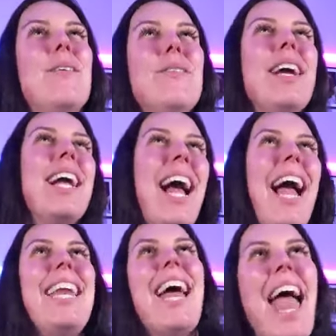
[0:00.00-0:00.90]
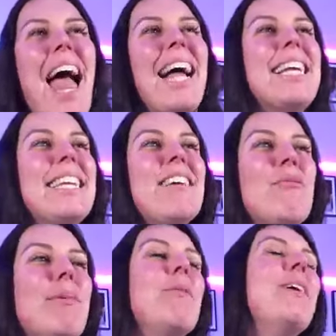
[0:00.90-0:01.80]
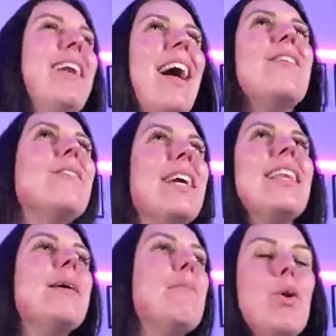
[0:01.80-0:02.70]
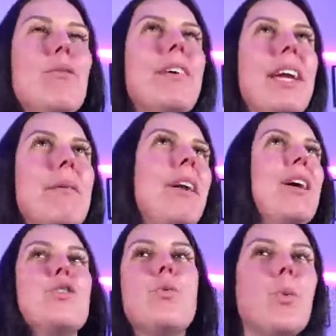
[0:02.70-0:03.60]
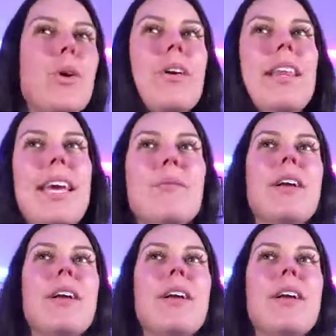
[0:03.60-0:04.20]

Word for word: We're kind of active, but we're not really moving. We're not twirling.